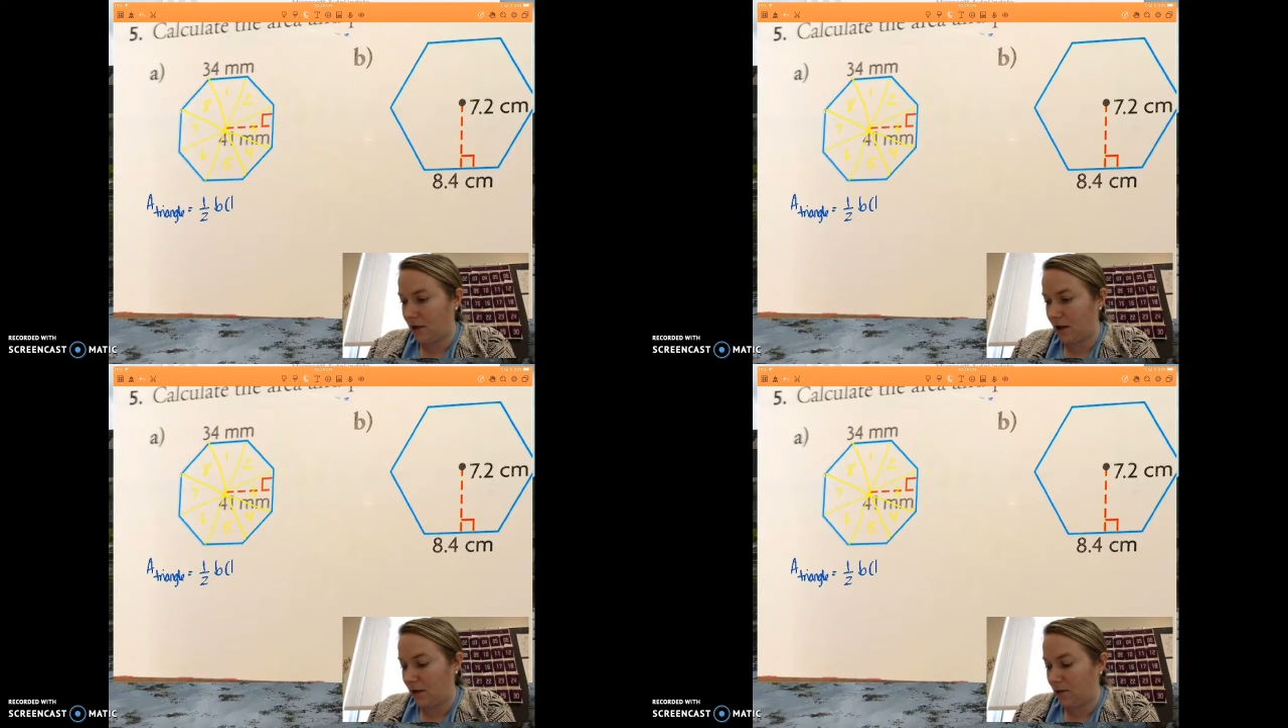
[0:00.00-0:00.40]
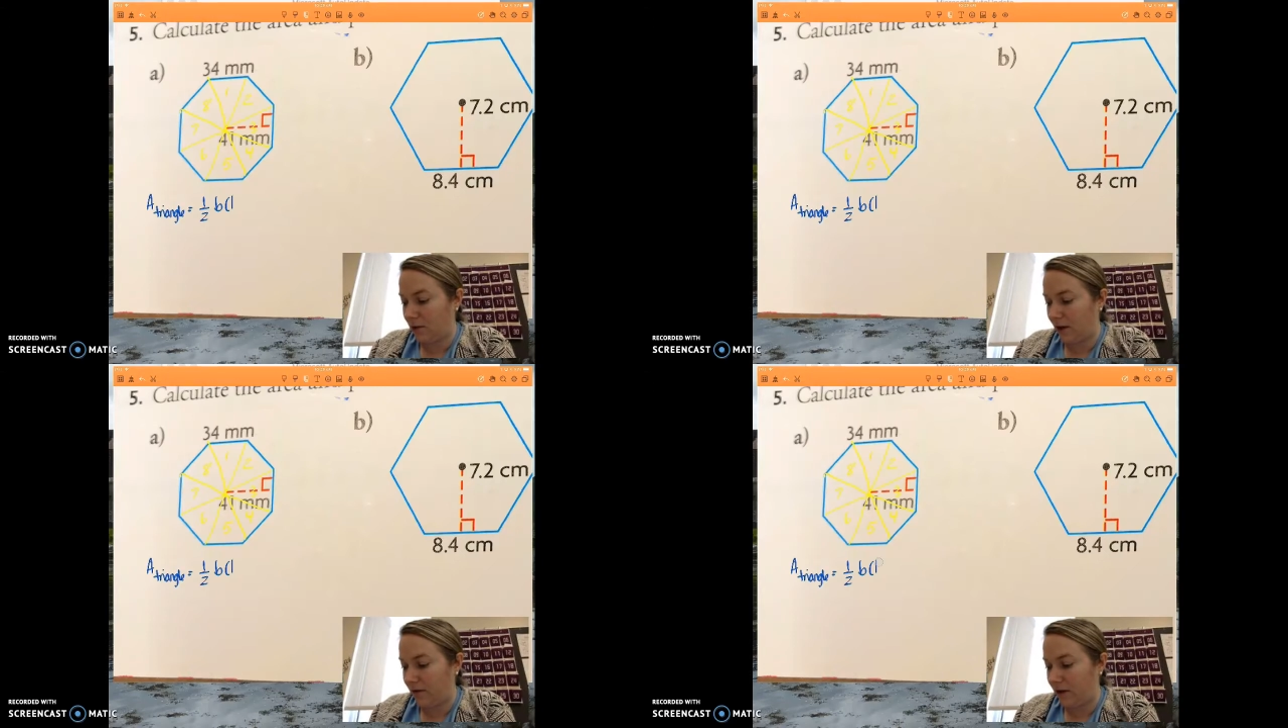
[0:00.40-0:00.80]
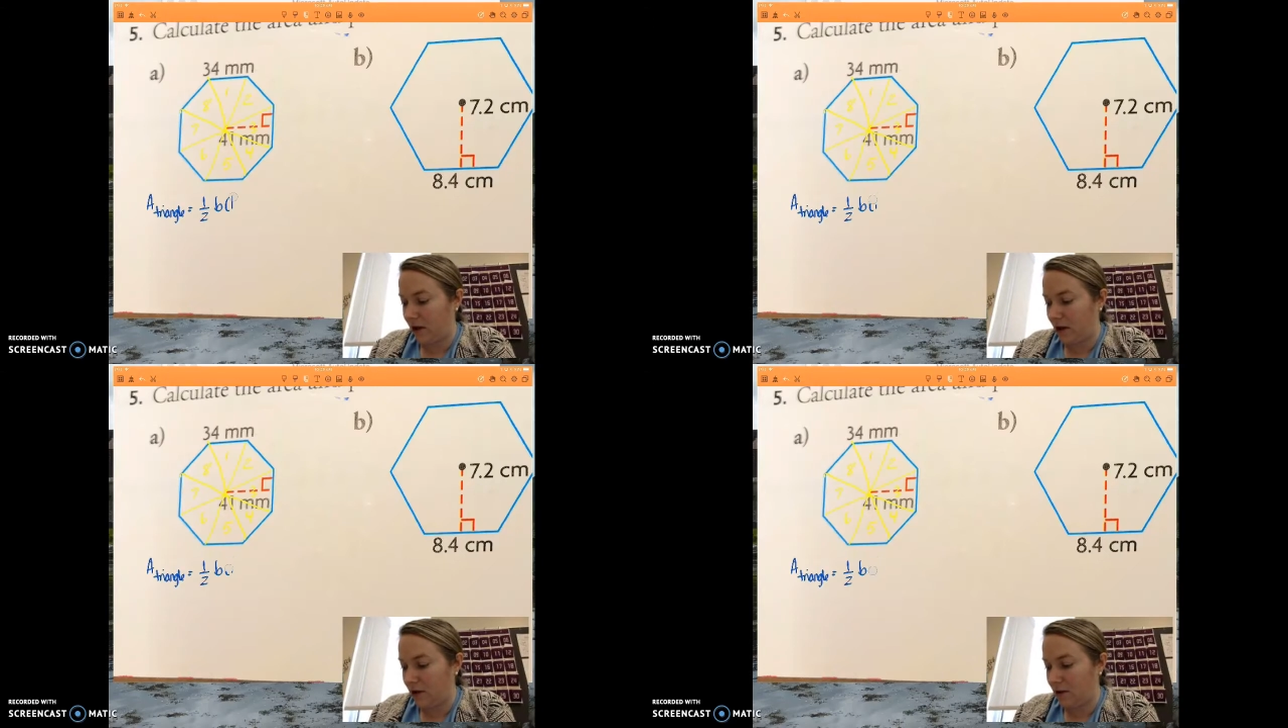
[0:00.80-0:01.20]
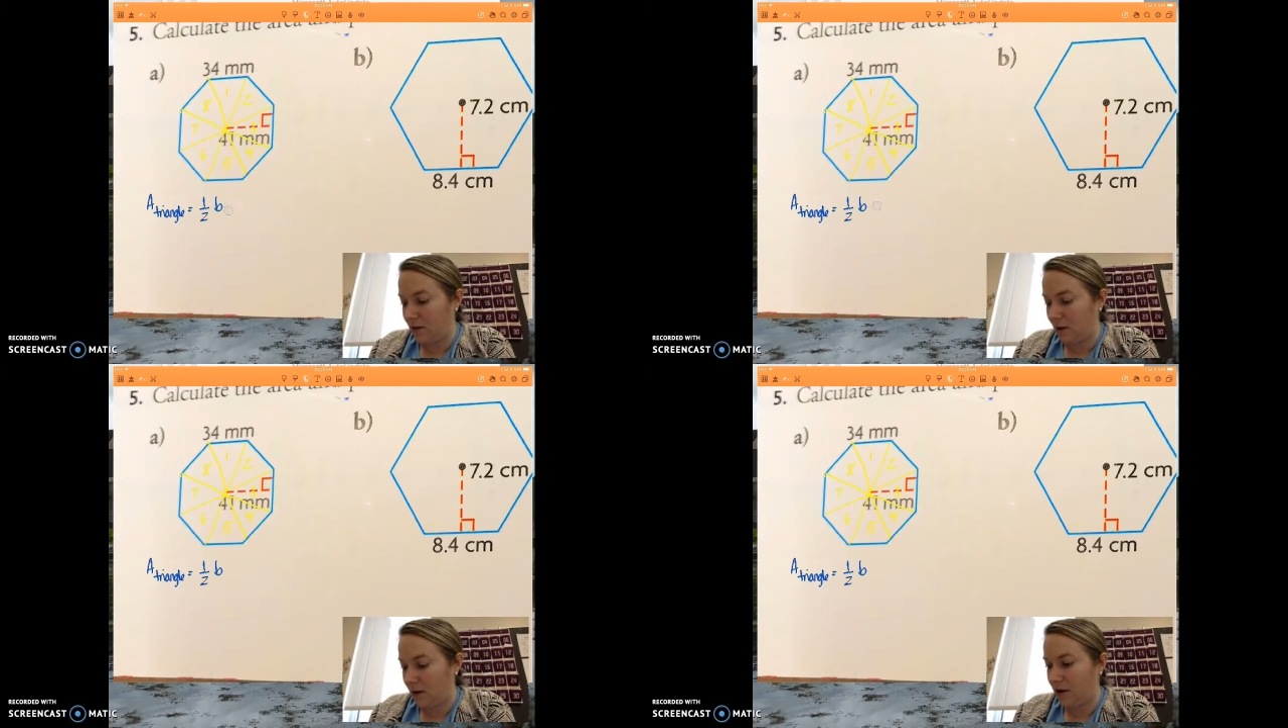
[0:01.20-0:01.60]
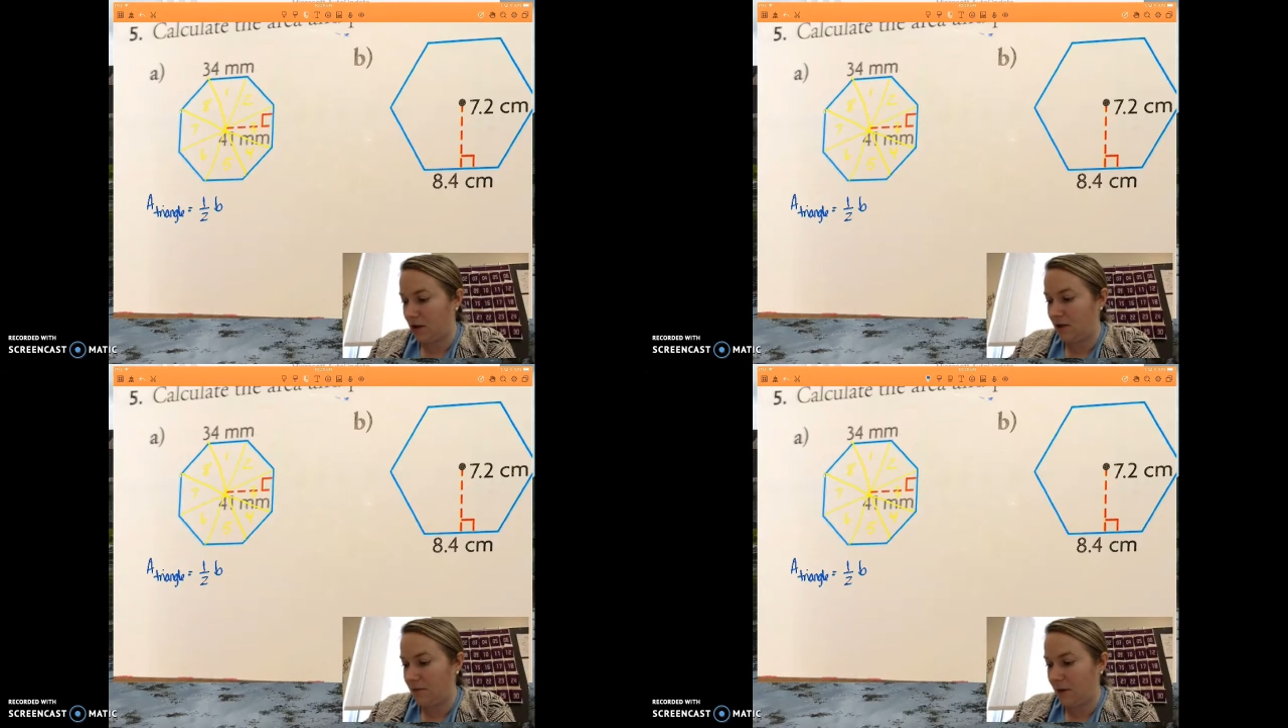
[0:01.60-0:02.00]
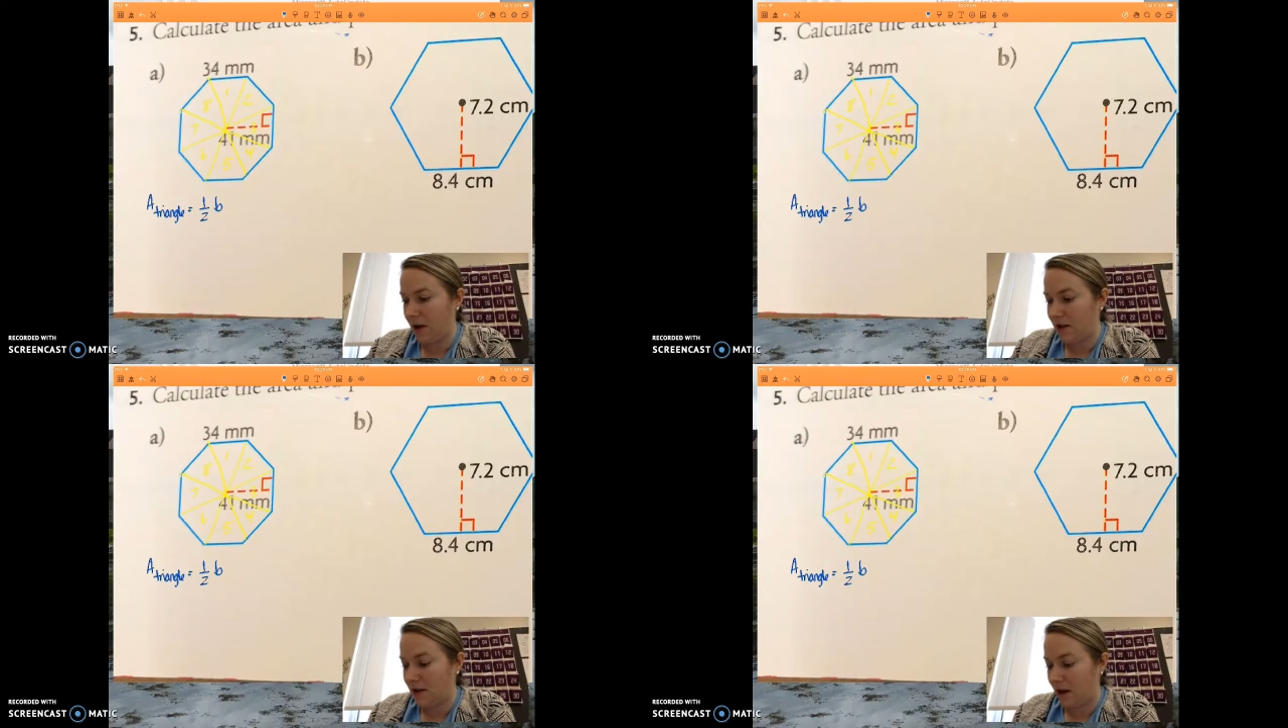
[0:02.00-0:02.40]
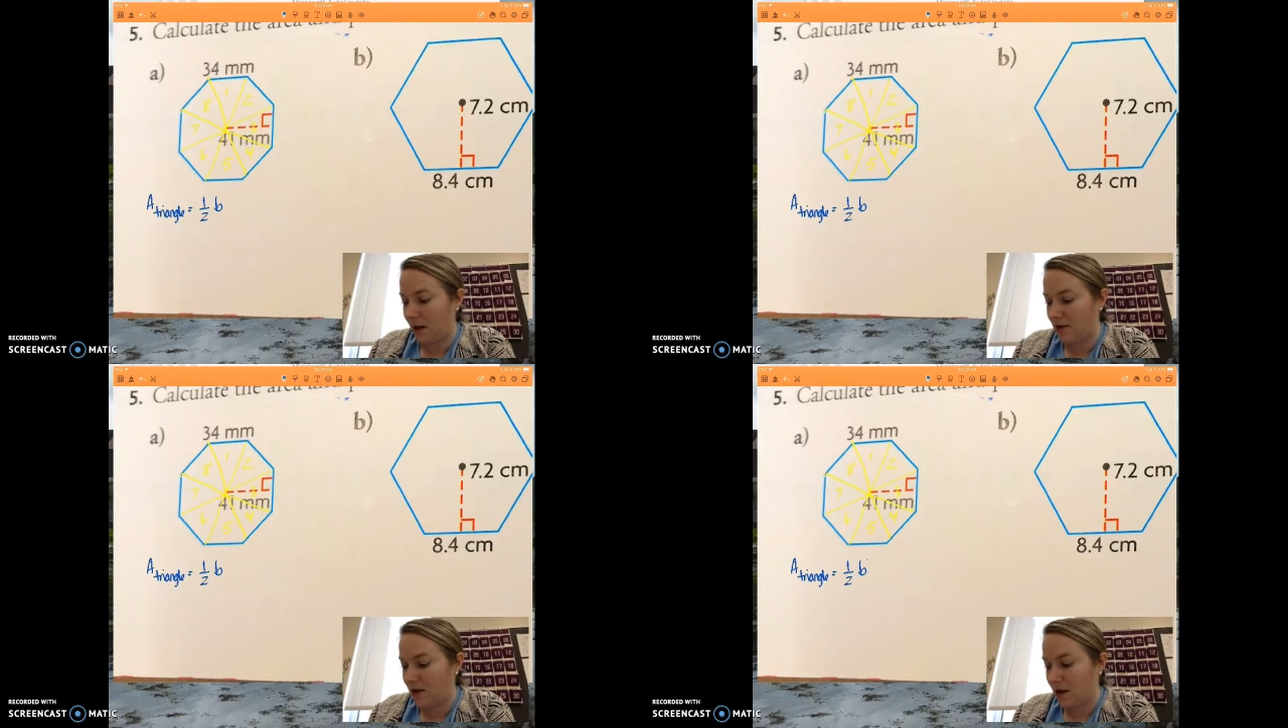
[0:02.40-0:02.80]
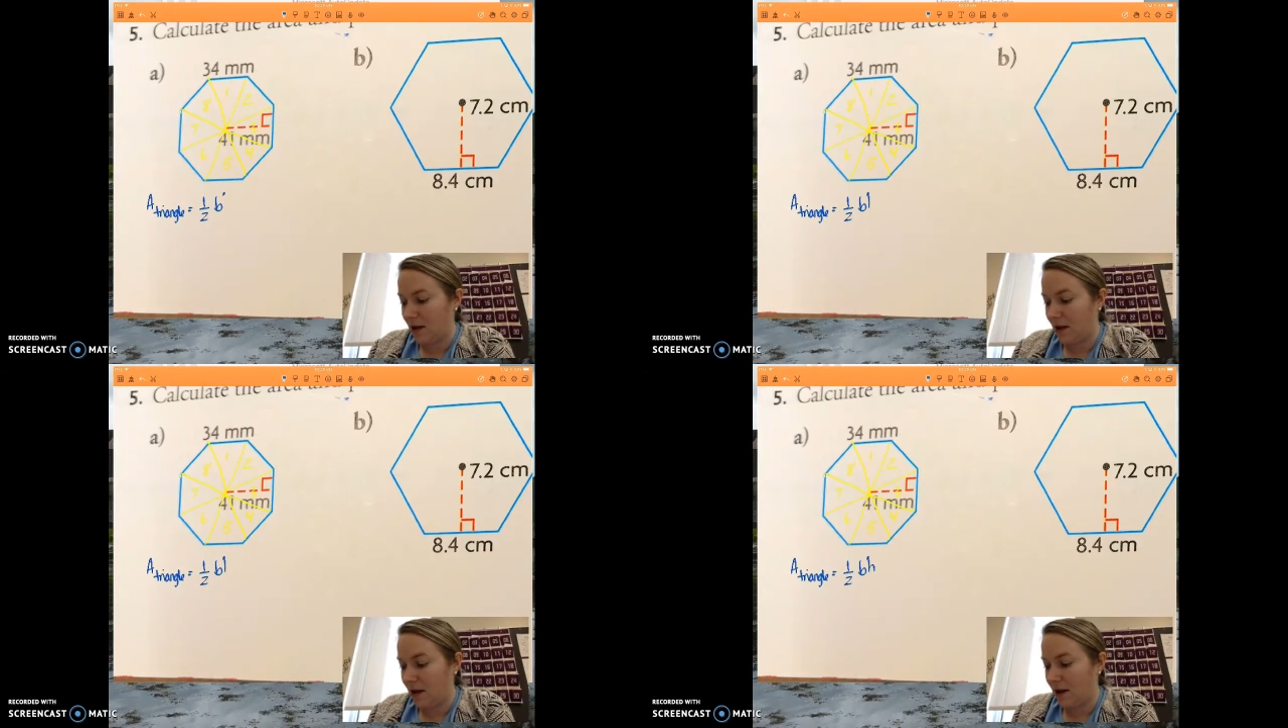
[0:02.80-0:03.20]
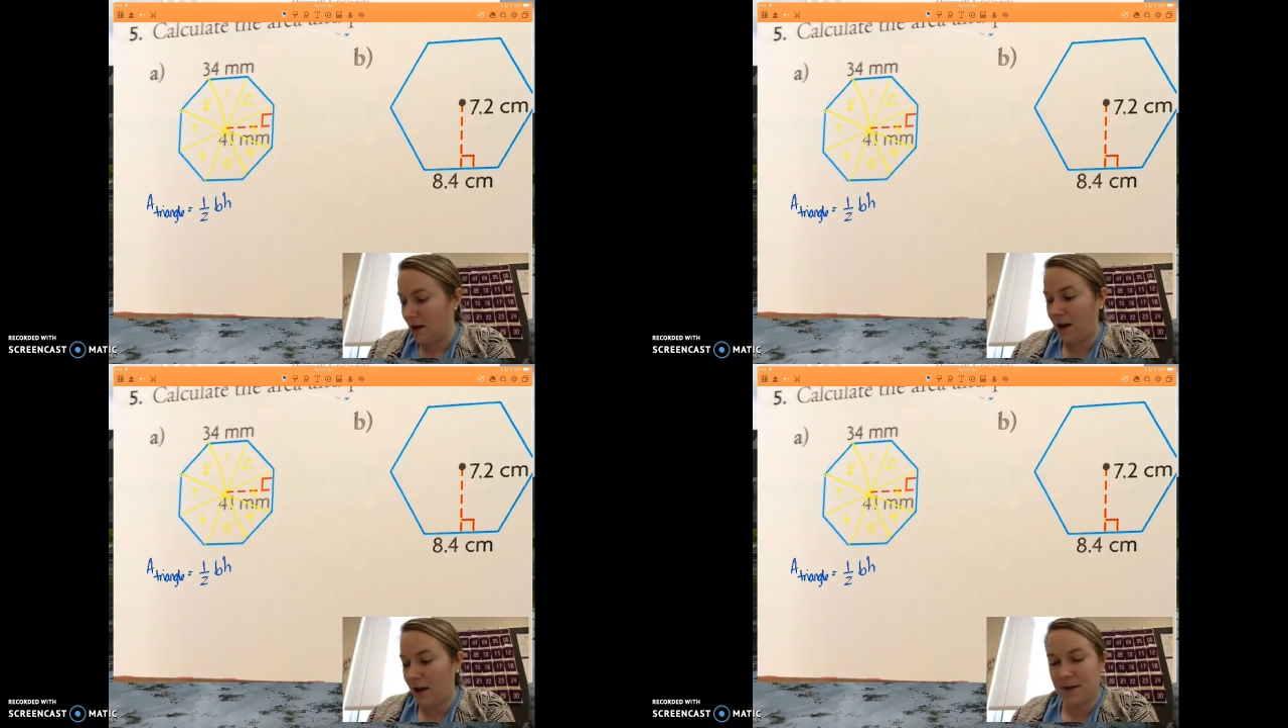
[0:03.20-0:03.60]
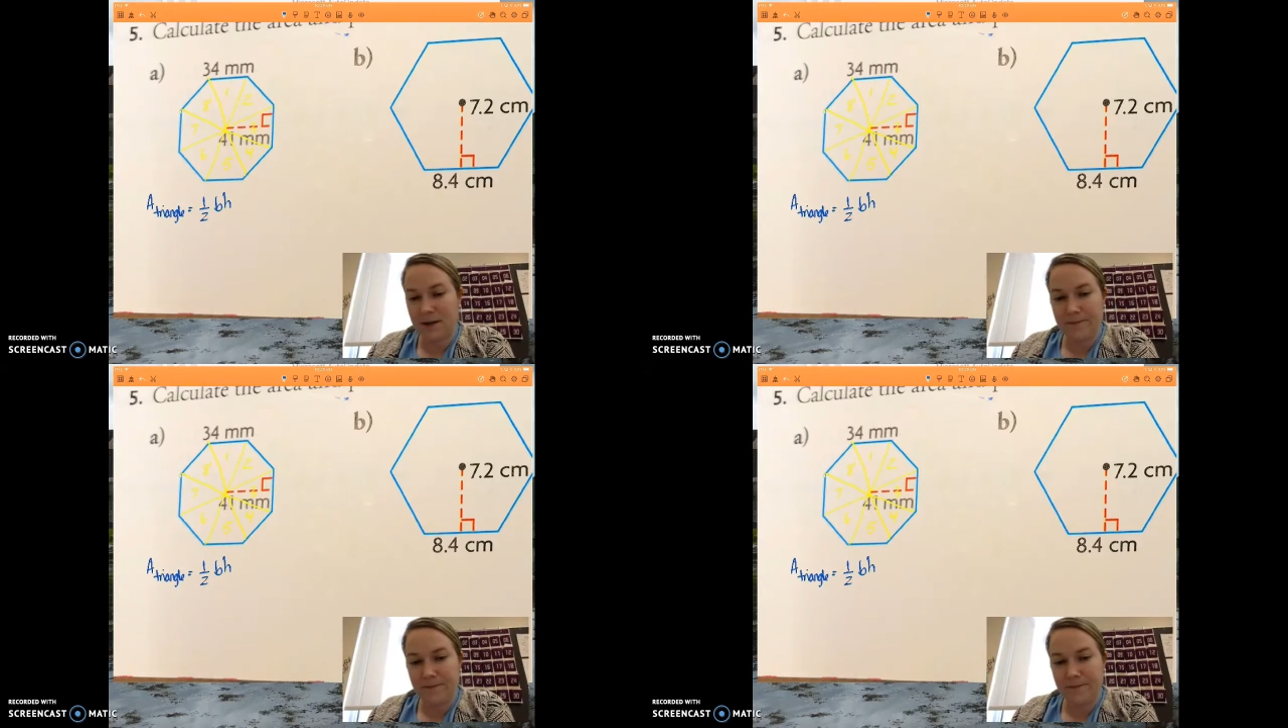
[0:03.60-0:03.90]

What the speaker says: I wrote that funny, my apologies, base times height.